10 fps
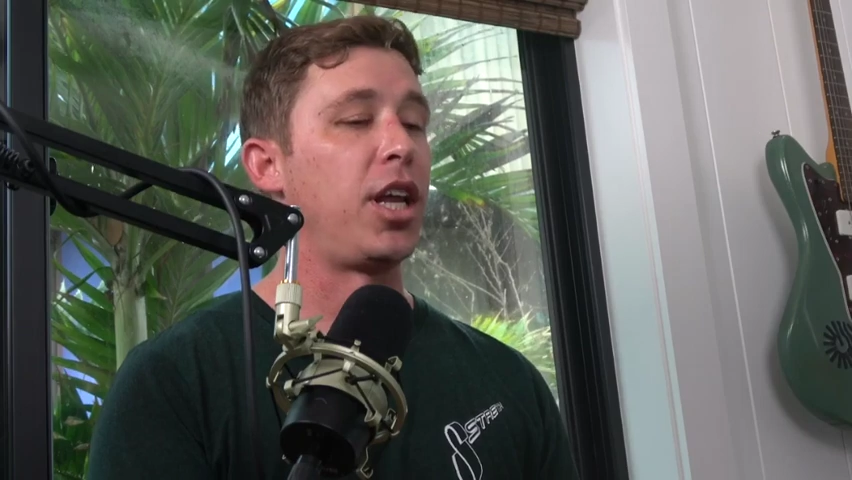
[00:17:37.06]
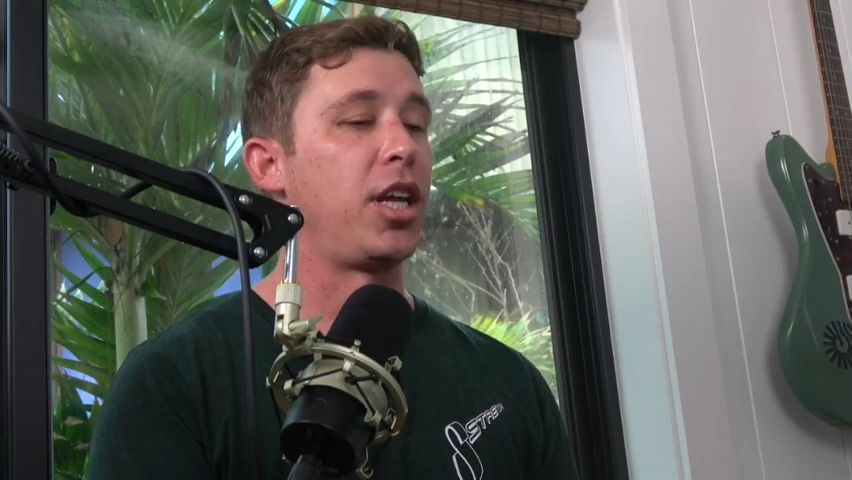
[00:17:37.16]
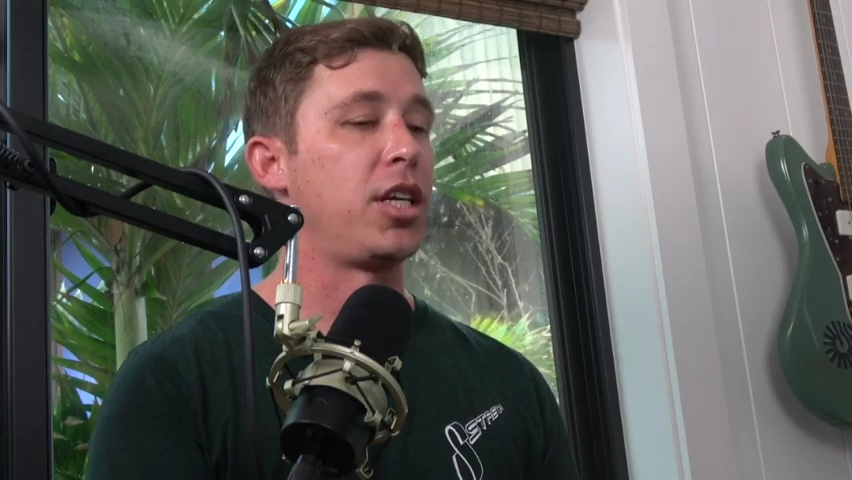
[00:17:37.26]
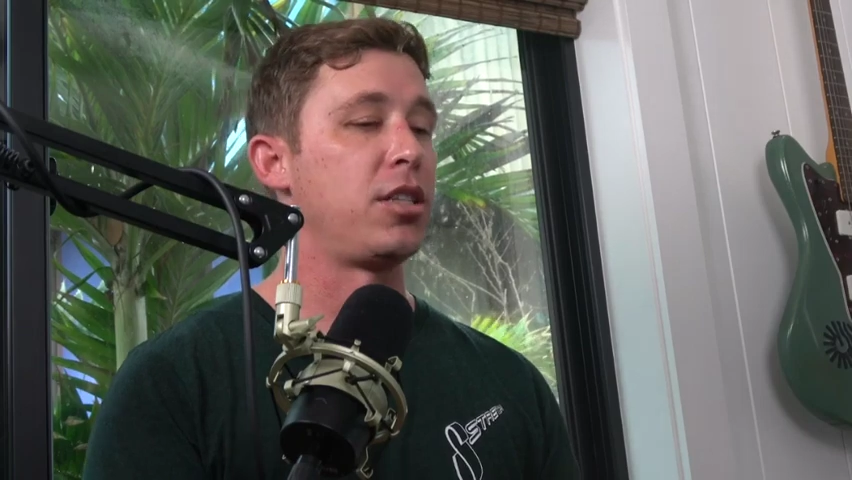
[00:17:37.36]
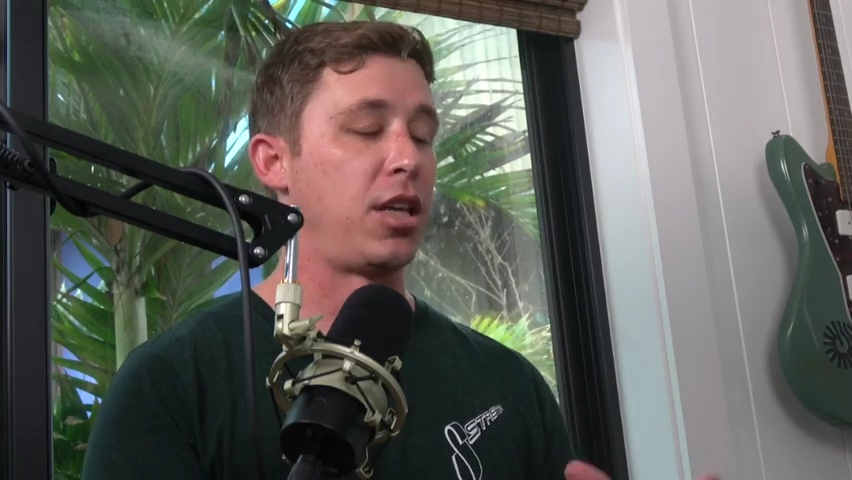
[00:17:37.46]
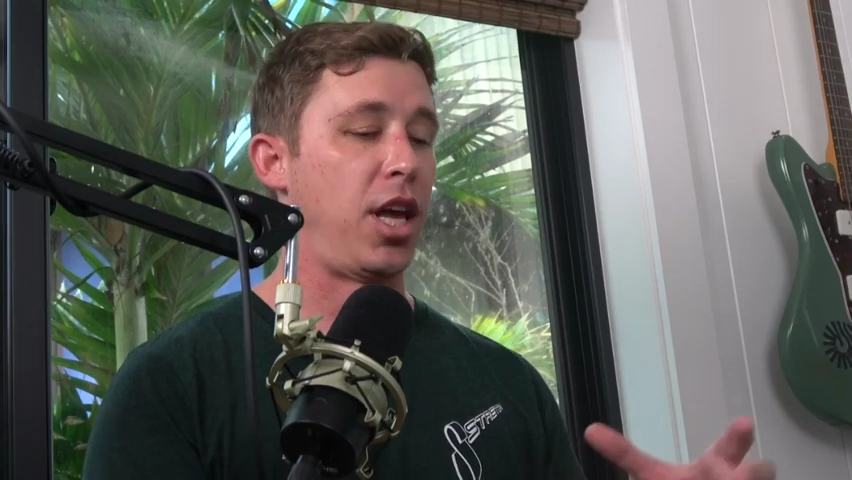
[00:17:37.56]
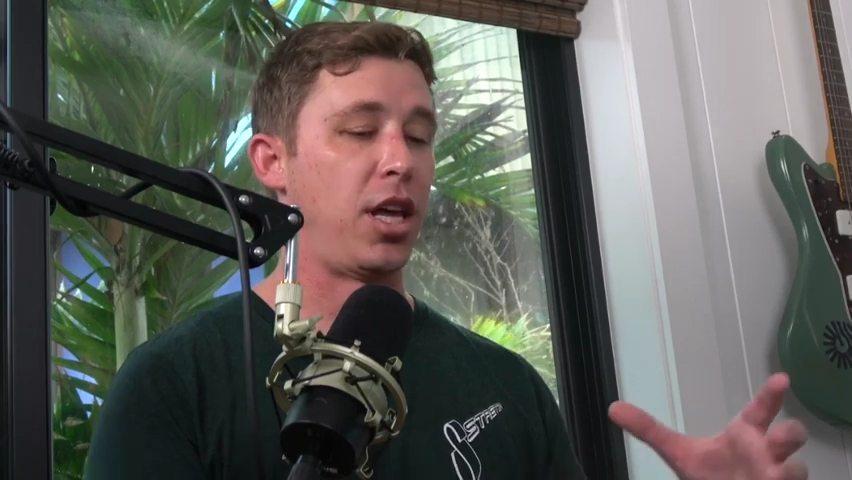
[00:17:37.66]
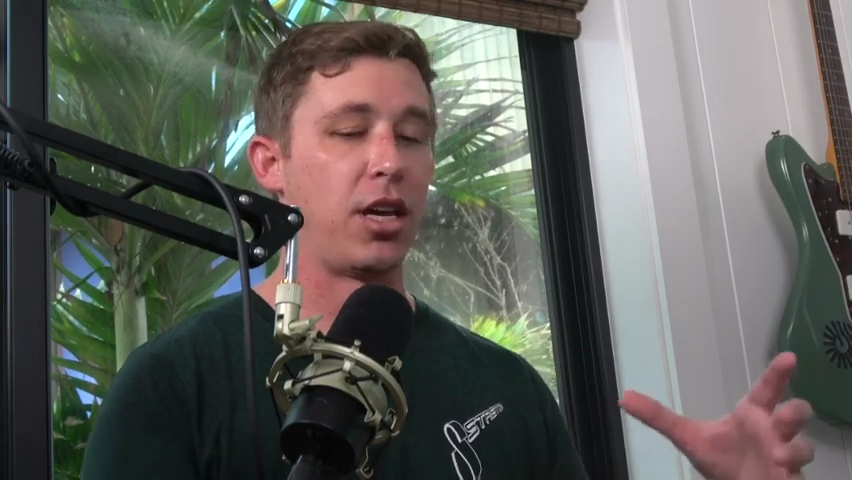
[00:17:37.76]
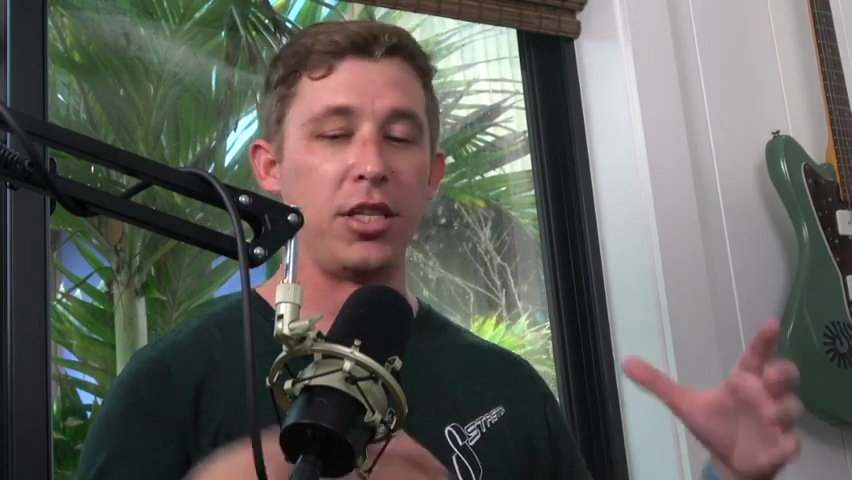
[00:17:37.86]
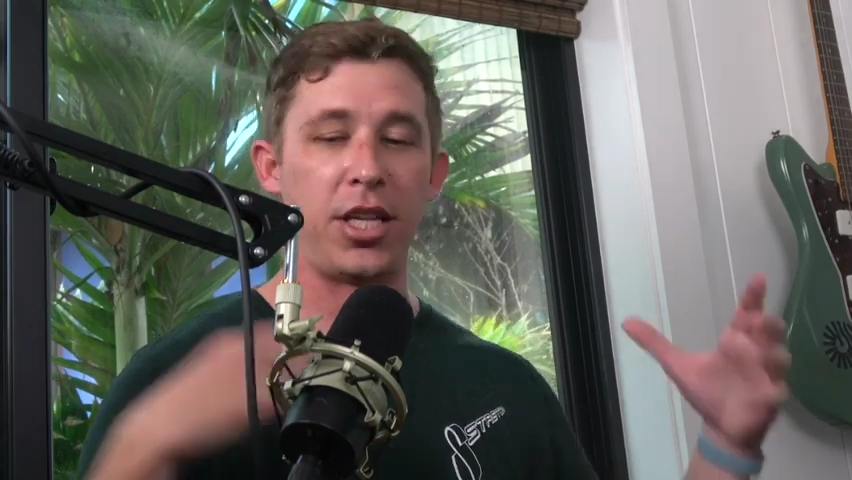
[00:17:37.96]
It is
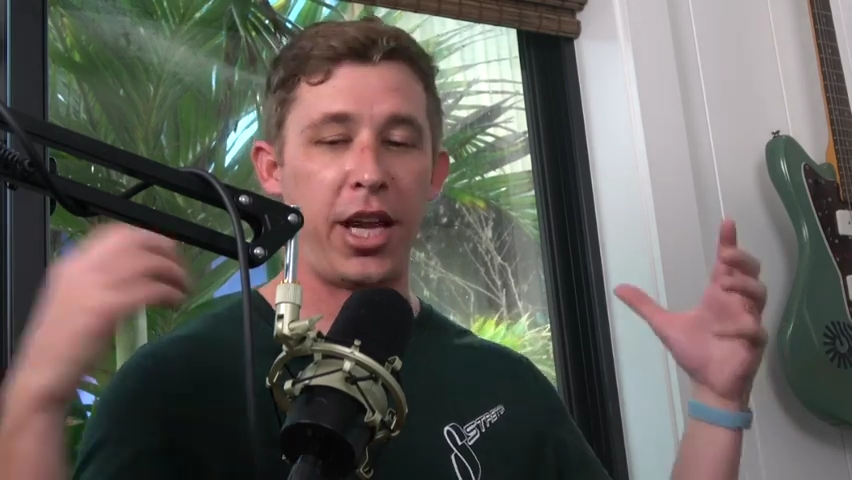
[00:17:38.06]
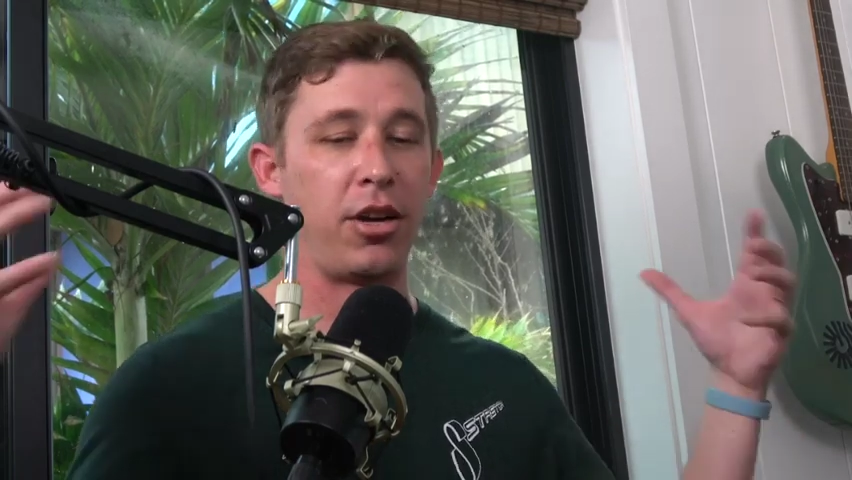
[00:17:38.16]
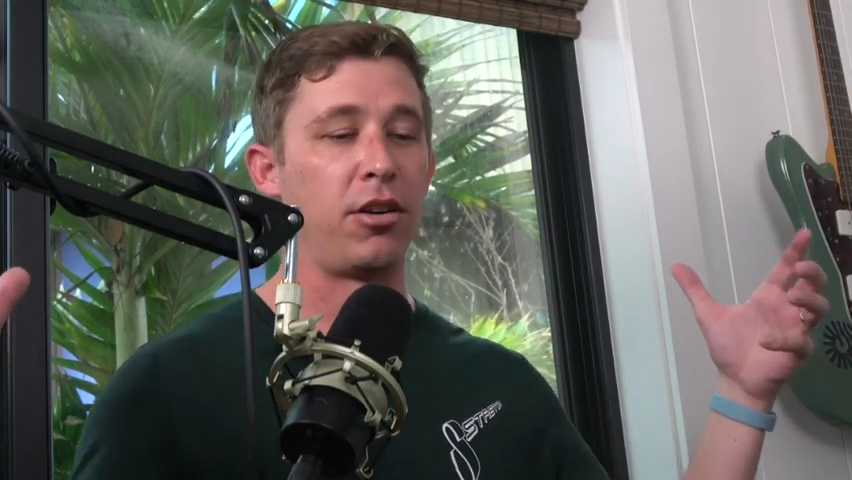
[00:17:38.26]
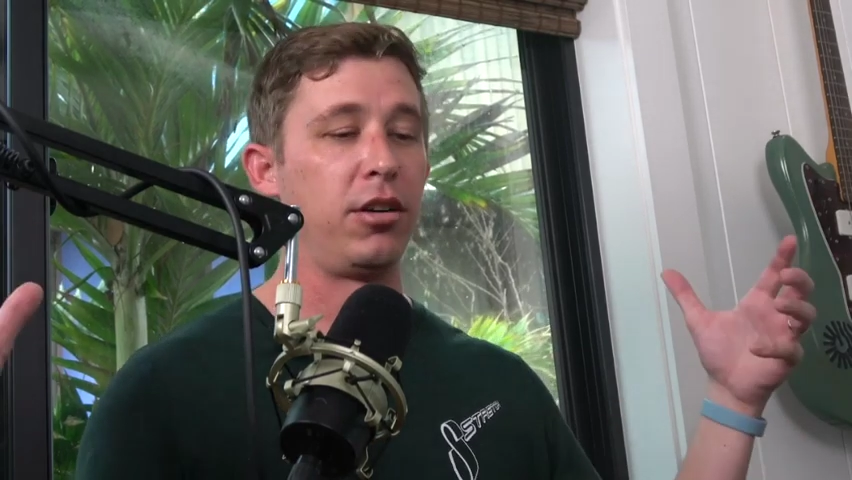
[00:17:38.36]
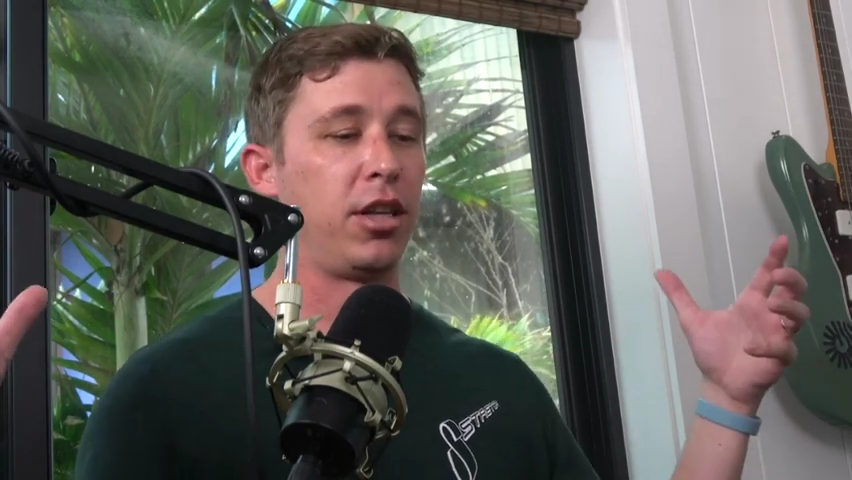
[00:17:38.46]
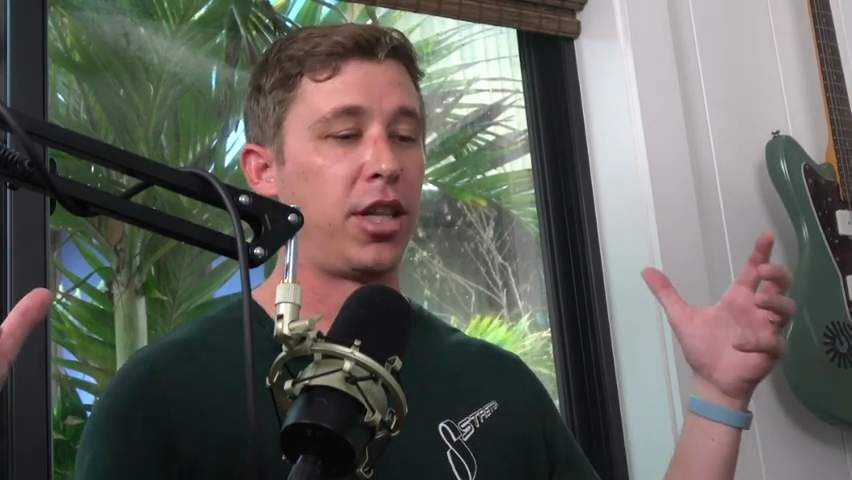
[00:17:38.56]
a container